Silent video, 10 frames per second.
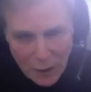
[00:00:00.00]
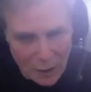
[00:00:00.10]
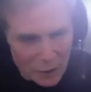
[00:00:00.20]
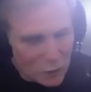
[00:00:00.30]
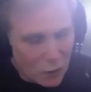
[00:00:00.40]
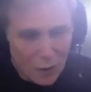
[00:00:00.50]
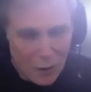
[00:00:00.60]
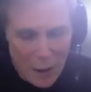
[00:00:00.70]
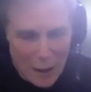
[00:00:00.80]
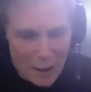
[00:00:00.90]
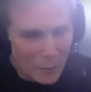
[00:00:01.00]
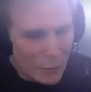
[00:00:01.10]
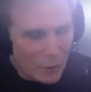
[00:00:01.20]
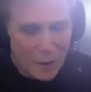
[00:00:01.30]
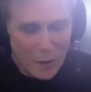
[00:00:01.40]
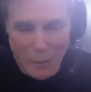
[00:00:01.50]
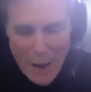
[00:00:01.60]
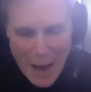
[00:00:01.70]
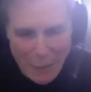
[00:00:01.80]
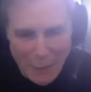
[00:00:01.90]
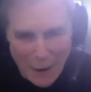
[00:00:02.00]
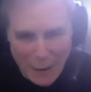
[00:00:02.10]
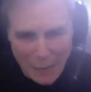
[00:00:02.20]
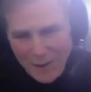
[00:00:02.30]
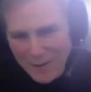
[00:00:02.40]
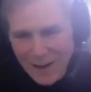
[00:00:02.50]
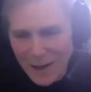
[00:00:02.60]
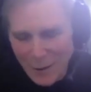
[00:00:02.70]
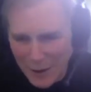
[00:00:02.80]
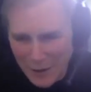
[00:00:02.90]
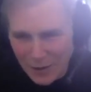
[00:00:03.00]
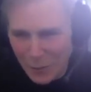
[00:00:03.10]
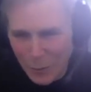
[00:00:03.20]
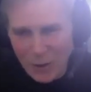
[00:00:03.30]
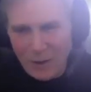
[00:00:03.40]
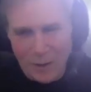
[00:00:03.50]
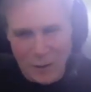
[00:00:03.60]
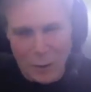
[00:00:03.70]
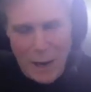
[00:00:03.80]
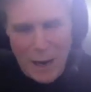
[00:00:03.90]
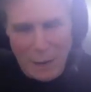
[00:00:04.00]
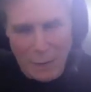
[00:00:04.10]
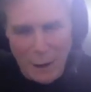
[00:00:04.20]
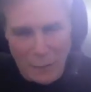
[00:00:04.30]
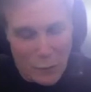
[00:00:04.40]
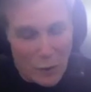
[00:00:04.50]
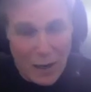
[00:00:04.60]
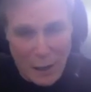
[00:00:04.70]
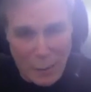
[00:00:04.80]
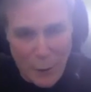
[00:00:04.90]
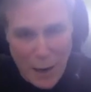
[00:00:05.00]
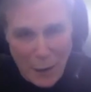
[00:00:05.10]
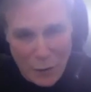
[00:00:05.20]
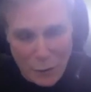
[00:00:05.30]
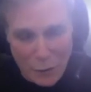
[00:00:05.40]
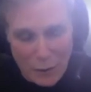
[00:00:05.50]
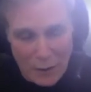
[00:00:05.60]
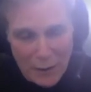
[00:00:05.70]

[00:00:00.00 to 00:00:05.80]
You turn it on. You put it in the background. I mean, it's kind of crazy. You put it in your background if you're not going to browse through it,